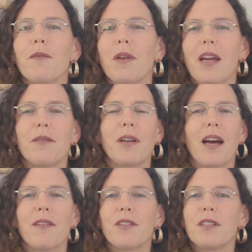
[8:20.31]
We
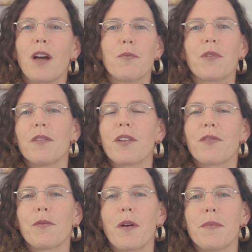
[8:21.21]
have a number of
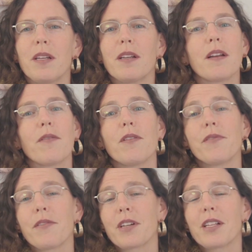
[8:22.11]
different women, a number of
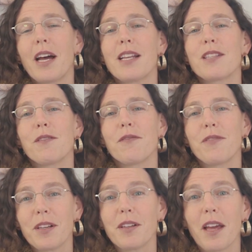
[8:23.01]
different clients who
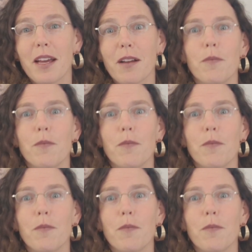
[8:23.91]
feel like,